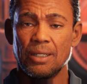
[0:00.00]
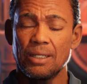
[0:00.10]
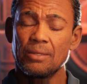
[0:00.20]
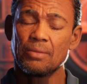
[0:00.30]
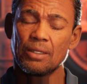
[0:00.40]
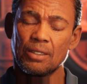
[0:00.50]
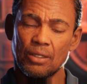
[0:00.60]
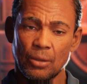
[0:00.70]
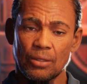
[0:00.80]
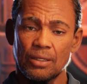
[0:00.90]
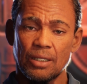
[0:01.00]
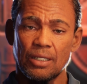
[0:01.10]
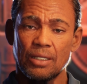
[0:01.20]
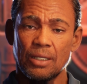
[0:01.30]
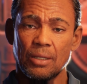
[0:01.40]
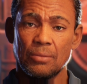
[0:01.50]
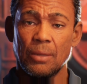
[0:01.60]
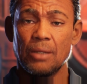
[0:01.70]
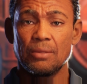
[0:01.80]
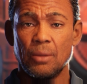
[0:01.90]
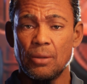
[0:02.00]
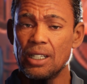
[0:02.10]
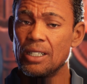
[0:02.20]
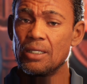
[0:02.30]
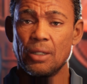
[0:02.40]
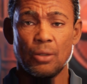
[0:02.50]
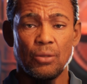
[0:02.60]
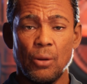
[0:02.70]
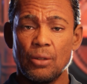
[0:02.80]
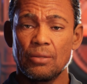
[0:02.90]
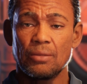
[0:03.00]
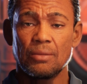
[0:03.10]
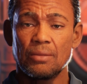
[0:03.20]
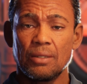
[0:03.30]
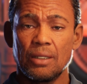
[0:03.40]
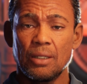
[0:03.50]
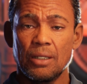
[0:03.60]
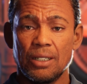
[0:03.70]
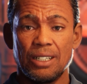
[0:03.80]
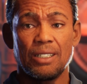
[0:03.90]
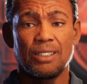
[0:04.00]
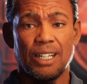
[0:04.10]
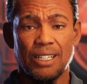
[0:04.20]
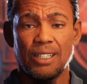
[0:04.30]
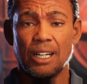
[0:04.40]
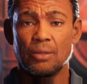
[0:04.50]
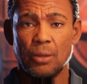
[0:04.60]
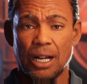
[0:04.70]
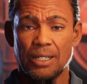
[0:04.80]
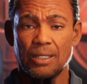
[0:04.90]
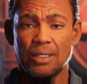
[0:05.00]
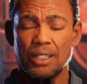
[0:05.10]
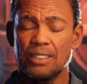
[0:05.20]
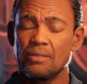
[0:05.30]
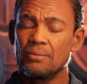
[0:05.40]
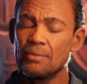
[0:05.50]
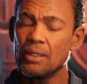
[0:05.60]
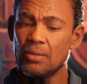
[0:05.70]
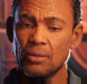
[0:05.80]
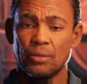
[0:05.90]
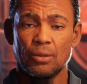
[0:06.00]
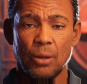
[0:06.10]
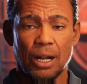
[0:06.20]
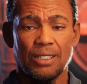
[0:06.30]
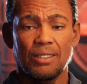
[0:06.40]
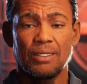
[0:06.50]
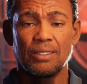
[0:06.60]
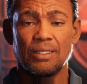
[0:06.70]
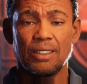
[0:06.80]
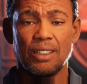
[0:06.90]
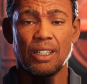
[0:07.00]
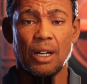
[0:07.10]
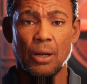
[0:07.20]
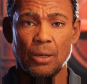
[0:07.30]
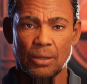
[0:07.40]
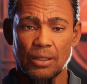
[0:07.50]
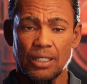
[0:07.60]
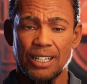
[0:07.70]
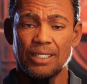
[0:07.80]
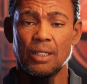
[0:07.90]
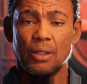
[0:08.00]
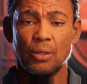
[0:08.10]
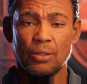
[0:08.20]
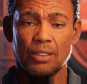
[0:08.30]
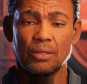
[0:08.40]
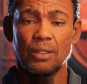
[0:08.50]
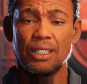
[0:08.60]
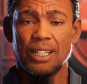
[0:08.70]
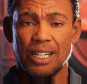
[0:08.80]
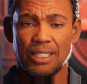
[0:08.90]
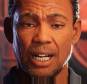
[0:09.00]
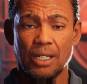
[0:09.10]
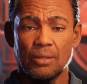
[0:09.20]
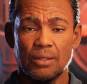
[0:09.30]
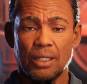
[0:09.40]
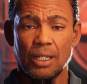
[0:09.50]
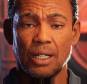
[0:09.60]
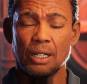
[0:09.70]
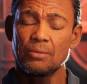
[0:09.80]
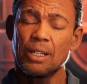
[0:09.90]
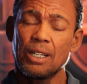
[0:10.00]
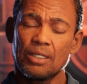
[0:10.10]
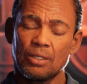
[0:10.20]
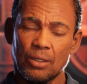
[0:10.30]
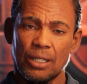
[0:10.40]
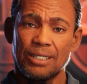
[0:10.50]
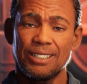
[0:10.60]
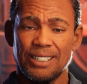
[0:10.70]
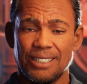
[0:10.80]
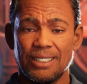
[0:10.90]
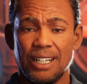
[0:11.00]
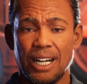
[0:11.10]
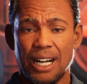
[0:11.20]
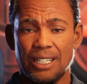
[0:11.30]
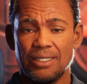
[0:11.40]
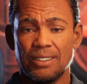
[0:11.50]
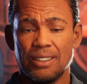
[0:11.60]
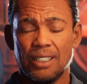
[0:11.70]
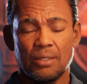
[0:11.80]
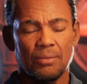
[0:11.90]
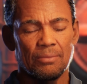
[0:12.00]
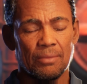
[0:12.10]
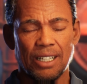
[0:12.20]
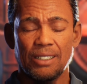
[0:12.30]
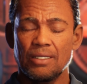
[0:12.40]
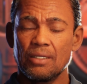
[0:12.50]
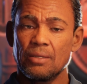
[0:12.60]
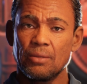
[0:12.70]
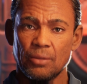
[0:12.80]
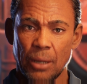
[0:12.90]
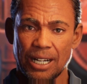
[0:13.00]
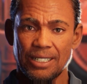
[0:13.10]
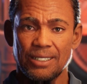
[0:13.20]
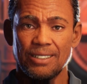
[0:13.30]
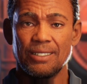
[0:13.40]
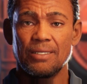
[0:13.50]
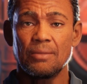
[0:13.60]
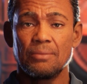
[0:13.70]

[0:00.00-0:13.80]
Tempest tossed, my boat is no more. This tide I ride is filled with pride. Closer and closer to the lighthouse, my joy-laden heart finds rest.